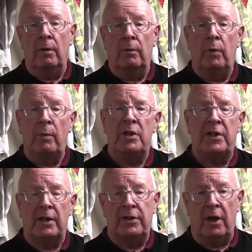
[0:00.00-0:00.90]
When we
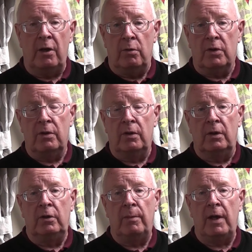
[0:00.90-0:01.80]
started out,
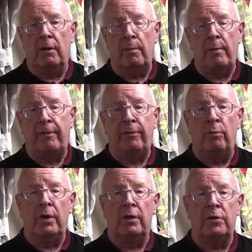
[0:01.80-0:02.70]
you might remember from
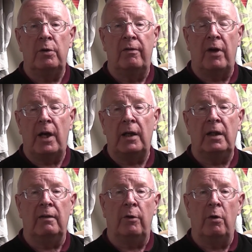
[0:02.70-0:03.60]
1 or 2 of our
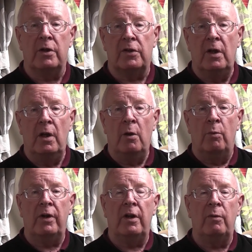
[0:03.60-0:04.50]
earlier vlogs,
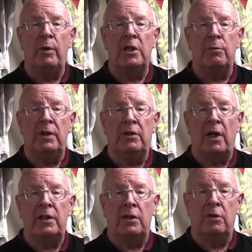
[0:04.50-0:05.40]
one of the ways we
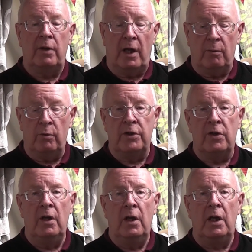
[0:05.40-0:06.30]
tried to do that was
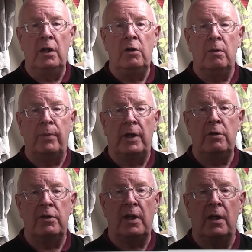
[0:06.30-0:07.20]
by
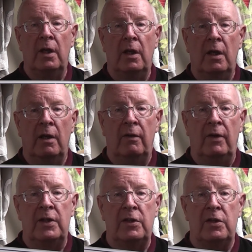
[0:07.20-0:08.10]
using
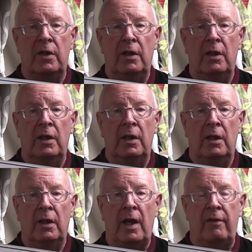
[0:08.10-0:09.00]
this
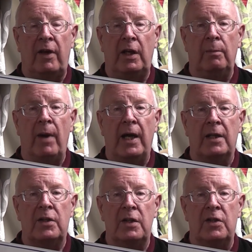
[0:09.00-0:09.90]

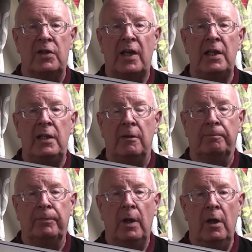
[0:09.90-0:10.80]
CaravanningMacs sign,
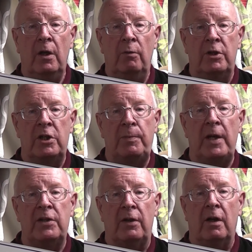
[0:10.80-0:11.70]
which is
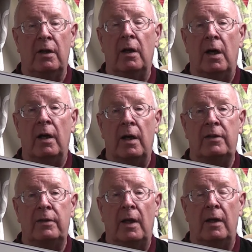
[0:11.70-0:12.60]
based on
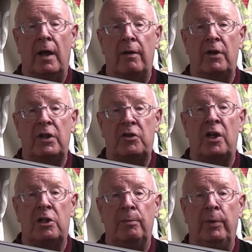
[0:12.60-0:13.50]
a
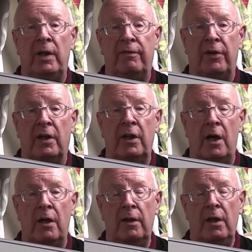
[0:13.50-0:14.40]
registration plate for a car